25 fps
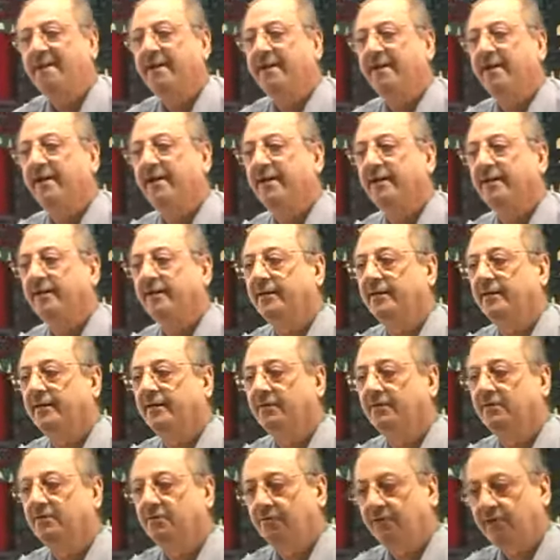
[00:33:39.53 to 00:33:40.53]
and
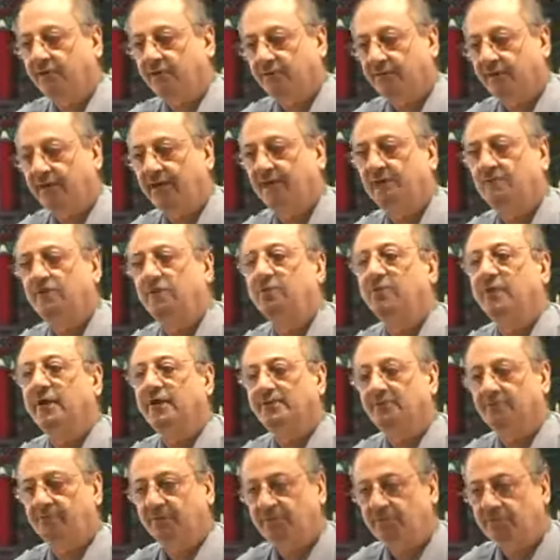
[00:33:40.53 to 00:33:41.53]
we will try to do
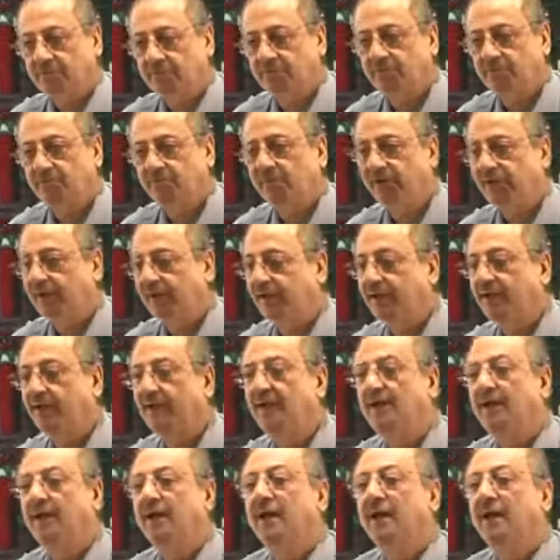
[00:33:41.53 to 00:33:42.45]
as much as we can.